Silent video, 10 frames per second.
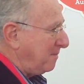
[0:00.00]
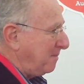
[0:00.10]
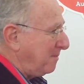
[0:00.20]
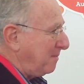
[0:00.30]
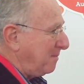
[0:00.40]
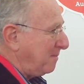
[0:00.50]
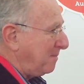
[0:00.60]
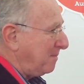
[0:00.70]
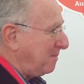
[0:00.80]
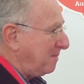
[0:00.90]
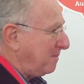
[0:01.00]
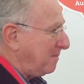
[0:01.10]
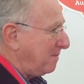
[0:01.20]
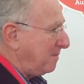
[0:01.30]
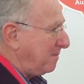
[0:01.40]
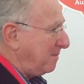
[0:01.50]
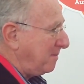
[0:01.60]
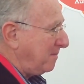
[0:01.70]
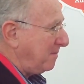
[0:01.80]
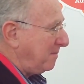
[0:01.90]

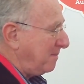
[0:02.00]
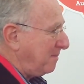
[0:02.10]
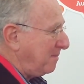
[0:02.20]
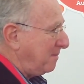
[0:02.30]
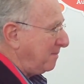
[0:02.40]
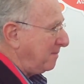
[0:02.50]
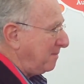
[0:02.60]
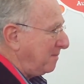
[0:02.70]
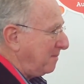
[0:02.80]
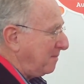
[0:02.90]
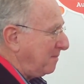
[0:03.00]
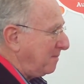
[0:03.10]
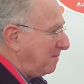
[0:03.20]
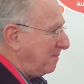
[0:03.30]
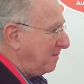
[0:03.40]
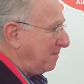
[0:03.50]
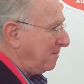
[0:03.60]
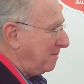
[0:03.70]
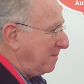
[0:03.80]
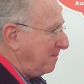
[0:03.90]

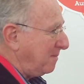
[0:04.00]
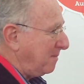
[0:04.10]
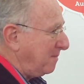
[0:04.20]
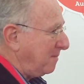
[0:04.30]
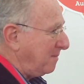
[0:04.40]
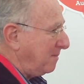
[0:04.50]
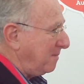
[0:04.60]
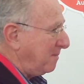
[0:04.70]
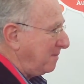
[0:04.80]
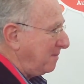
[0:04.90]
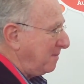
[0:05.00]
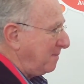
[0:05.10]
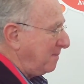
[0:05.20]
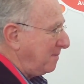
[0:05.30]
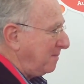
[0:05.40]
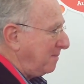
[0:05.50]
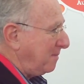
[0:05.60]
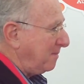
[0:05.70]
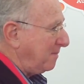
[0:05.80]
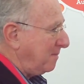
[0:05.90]

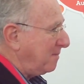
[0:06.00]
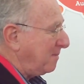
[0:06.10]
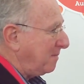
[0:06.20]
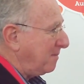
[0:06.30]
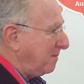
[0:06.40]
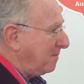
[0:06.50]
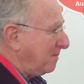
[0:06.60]
No words are spoken by the person on screen.